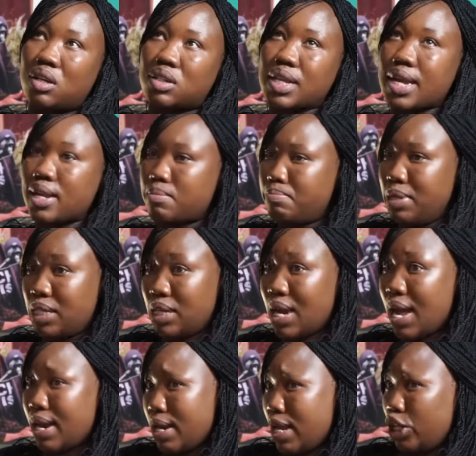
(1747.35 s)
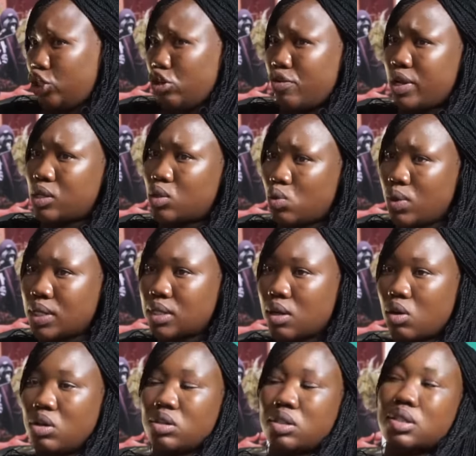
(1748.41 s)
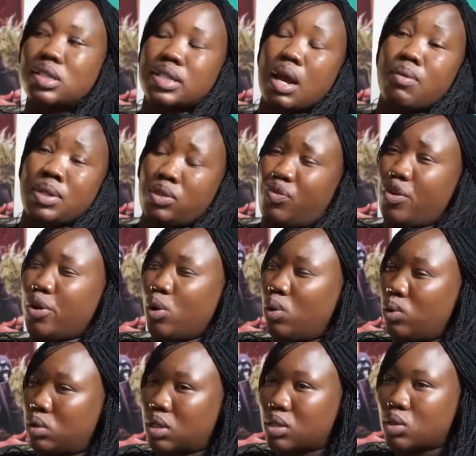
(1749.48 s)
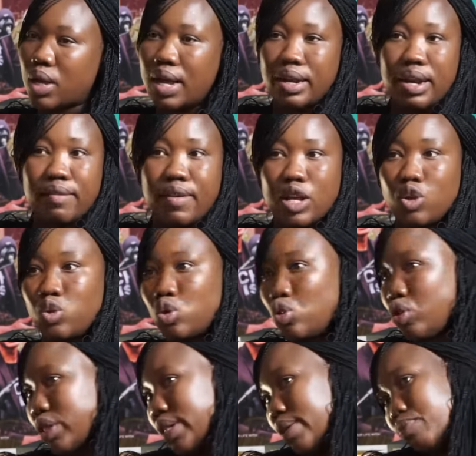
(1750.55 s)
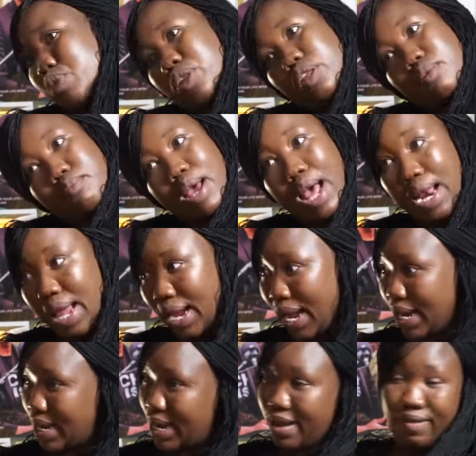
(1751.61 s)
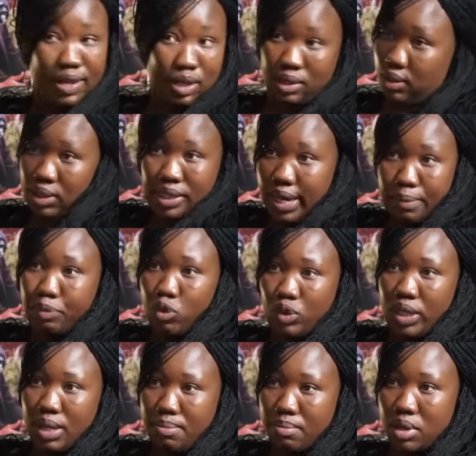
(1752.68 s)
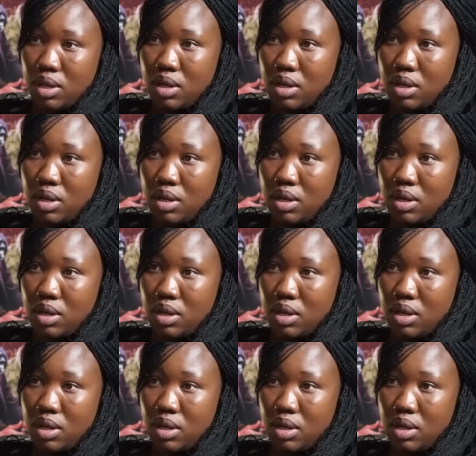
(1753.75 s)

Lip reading: Started meeting other Nigerians because this guy was very old. So I never used to sleep with him. I never slept with him.